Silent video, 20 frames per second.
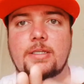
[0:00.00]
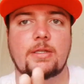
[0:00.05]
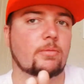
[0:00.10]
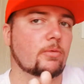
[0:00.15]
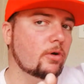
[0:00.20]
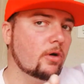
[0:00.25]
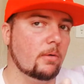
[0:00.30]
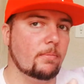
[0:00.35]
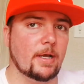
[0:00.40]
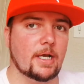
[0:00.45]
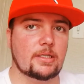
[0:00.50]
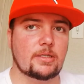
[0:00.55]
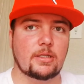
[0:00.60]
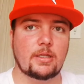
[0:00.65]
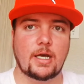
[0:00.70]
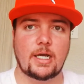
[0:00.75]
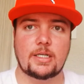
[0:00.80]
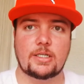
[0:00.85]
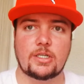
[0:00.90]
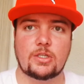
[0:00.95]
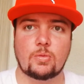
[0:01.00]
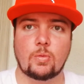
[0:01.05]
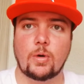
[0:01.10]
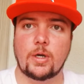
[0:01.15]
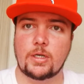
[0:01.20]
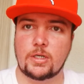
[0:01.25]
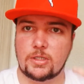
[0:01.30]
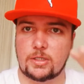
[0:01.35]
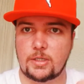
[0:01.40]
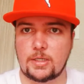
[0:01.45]
and we'll go back to the iJust one
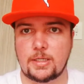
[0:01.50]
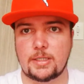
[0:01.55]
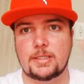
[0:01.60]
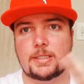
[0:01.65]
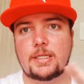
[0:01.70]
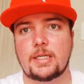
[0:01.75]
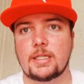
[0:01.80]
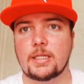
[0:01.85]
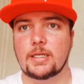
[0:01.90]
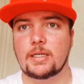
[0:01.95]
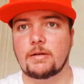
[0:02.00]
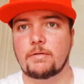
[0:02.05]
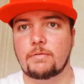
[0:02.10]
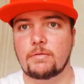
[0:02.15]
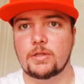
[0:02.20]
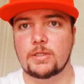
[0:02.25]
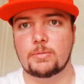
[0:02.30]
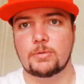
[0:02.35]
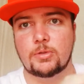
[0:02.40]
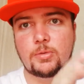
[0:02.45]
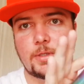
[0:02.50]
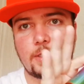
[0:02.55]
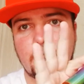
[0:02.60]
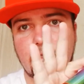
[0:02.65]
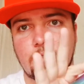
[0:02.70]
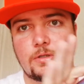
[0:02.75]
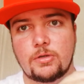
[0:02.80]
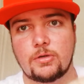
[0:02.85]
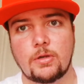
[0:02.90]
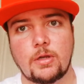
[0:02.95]
just so you can see the difference between the
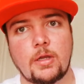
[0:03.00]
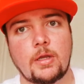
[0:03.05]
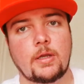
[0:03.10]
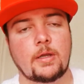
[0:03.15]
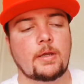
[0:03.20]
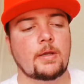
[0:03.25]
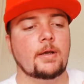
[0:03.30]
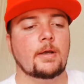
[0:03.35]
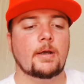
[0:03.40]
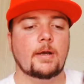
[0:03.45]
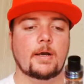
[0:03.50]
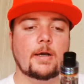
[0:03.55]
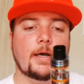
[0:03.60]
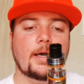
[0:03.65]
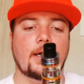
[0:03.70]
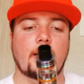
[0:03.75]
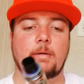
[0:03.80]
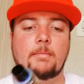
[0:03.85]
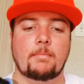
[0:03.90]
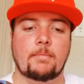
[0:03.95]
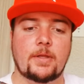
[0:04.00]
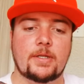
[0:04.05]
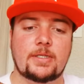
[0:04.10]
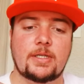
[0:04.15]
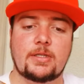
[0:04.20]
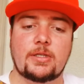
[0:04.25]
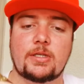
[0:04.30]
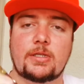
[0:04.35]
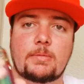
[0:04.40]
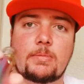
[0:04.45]
two. This is
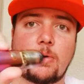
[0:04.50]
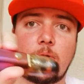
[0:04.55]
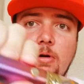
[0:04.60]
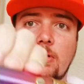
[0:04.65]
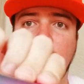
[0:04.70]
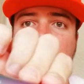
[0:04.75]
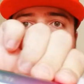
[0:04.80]
the Spock